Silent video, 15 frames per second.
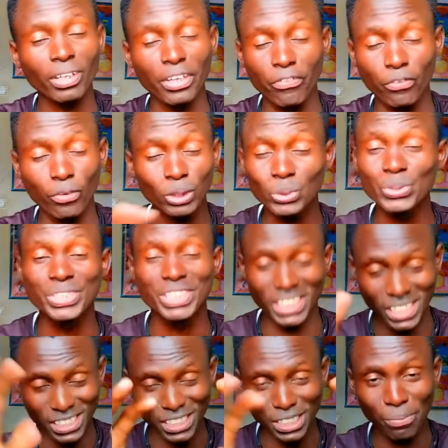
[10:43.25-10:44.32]
if you want to
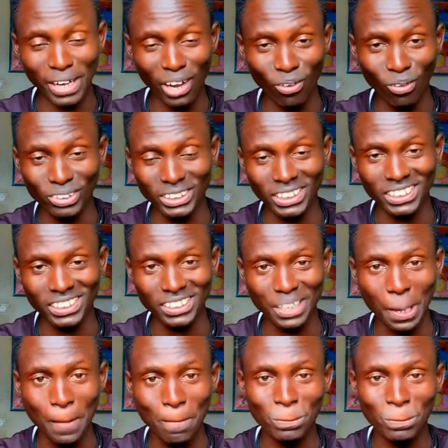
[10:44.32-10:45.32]
see similar content,